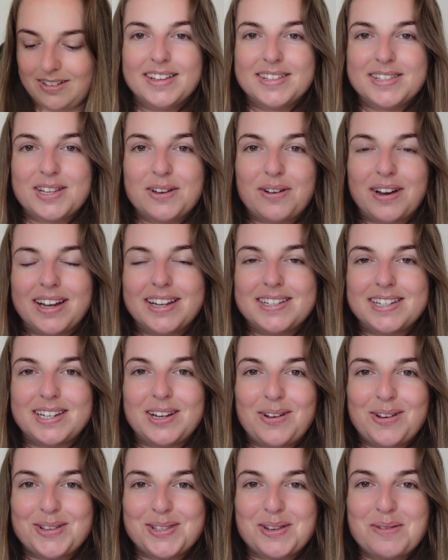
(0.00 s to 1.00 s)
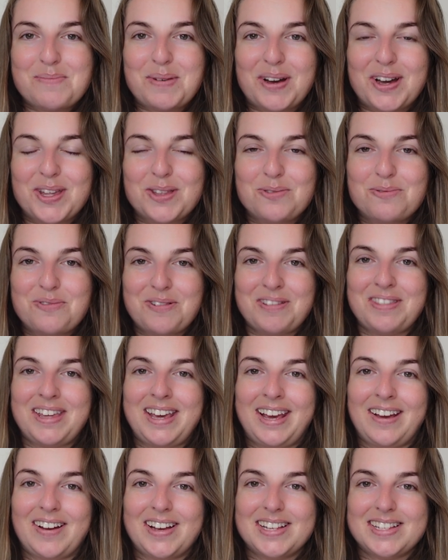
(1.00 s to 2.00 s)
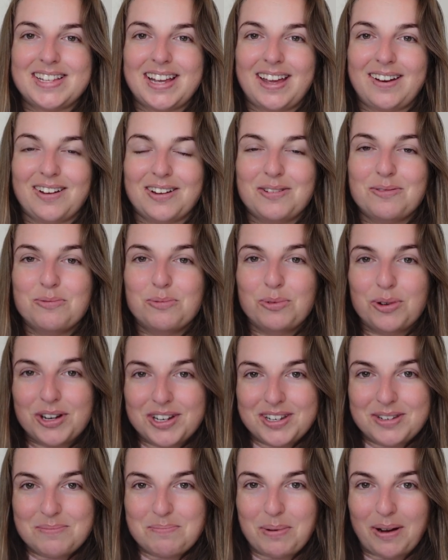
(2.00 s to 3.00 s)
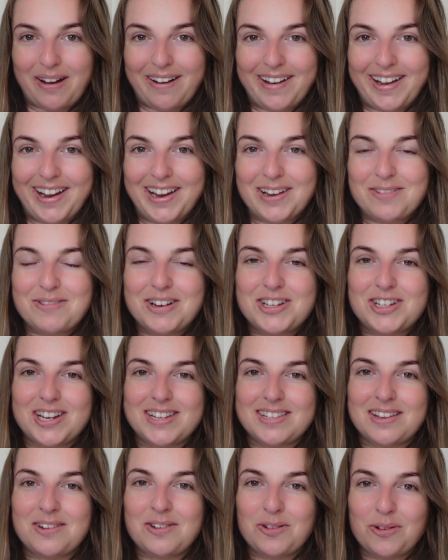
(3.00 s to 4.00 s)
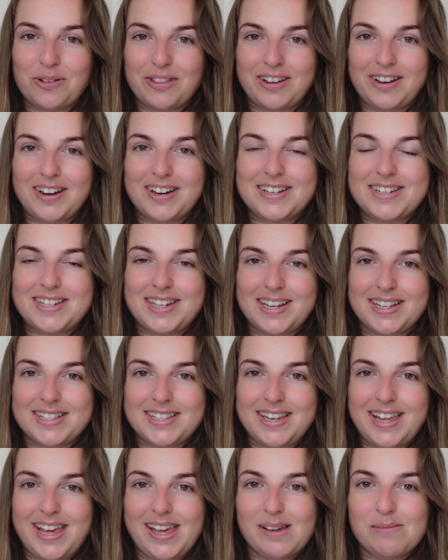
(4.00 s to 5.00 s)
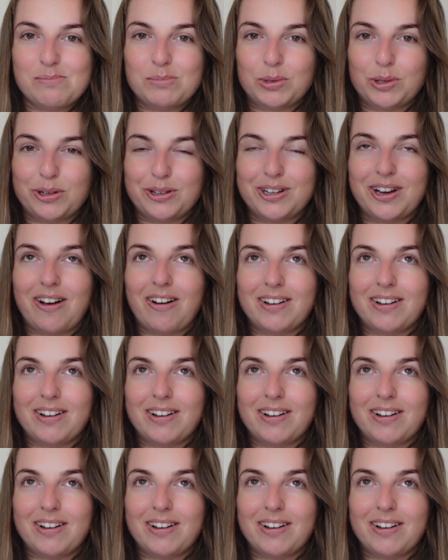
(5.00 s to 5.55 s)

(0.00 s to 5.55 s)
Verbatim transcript: So I did also buy the one thing I said I wouldn't buy, which is another Disney mug.